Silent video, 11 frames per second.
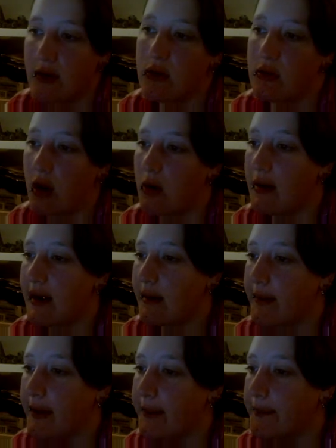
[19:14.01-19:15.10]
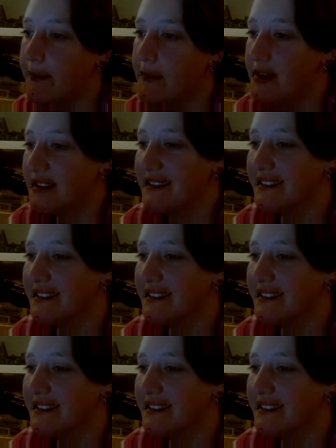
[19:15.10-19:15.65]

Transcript: you know, anyway.